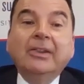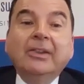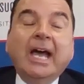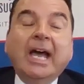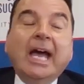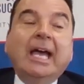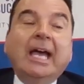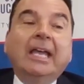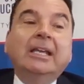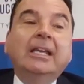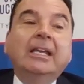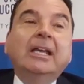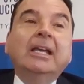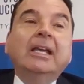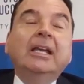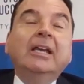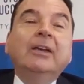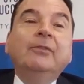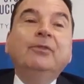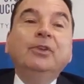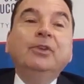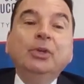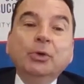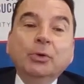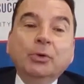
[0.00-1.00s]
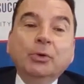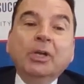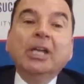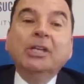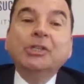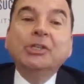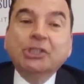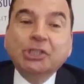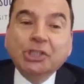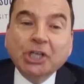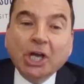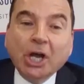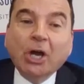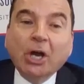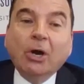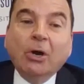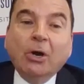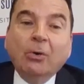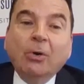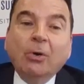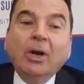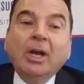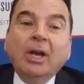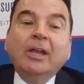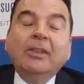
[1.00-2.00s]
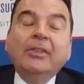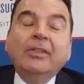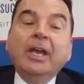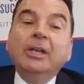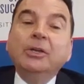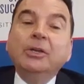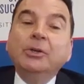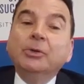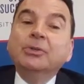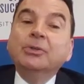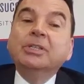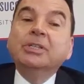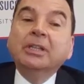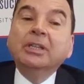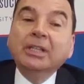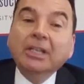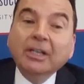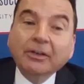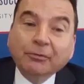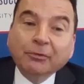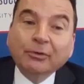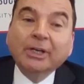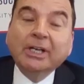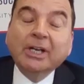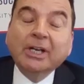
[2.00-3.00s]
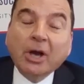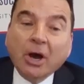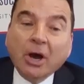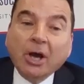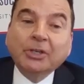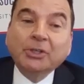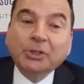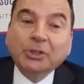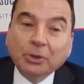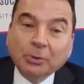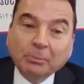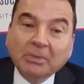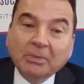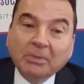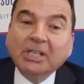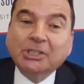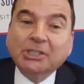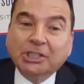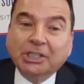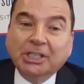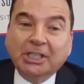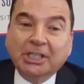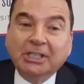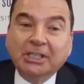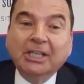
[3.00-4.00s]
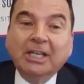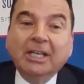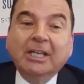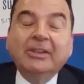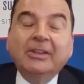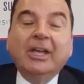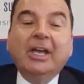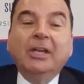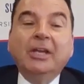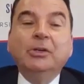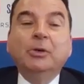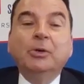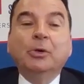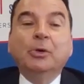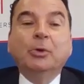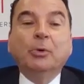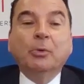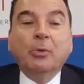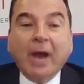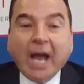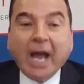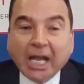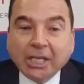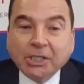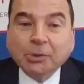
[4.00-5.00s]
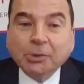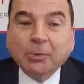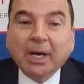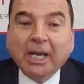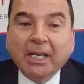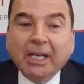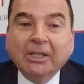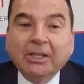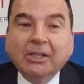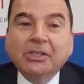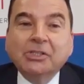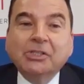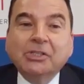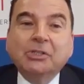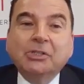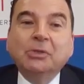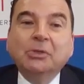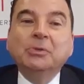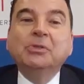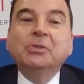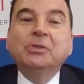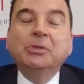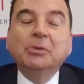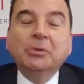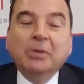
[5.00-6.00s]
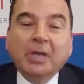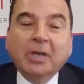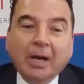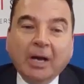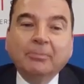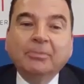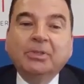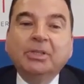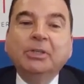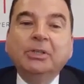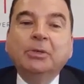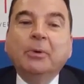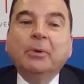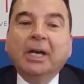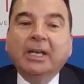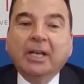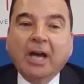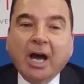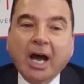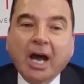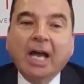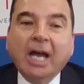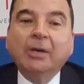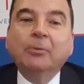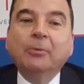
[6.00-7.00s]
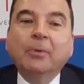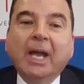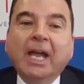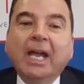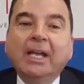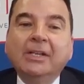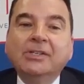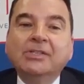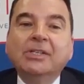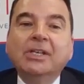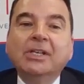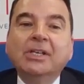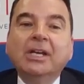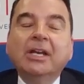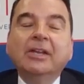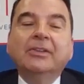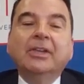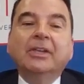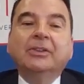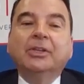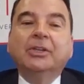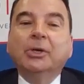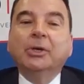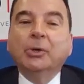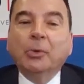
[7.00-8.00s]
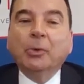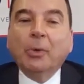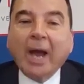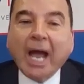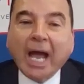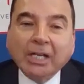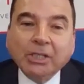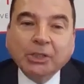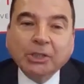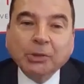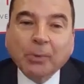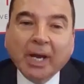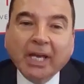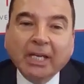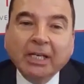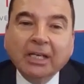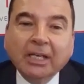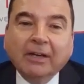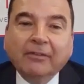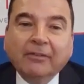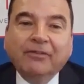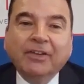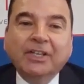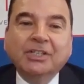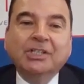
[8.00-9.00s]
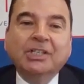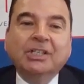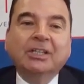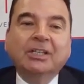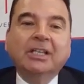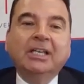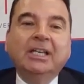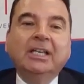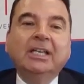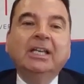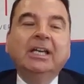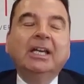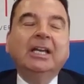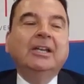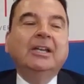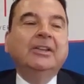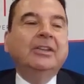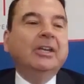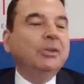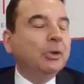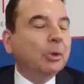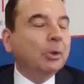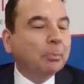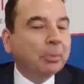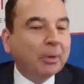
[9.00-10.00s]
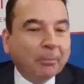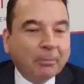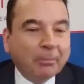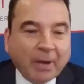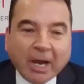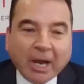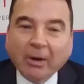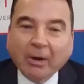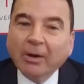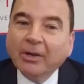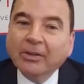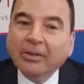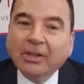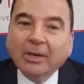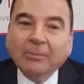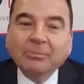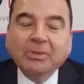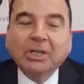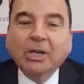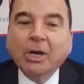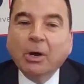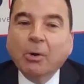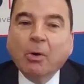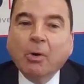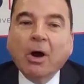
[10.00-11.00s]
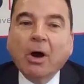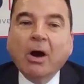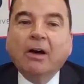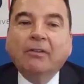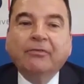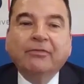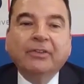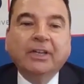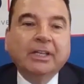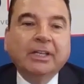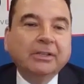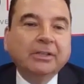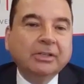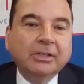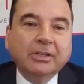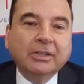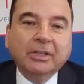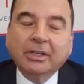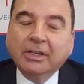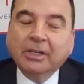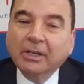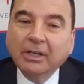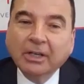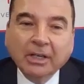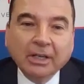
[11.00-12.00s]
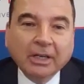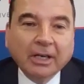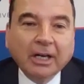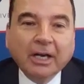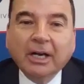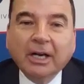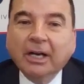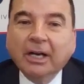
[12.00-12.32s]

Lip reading: That if you can show that you're delivering on your mission, that you're graduating the students who come to you at high rates, that they're graduating efficiently, that you're preparing them to go off into the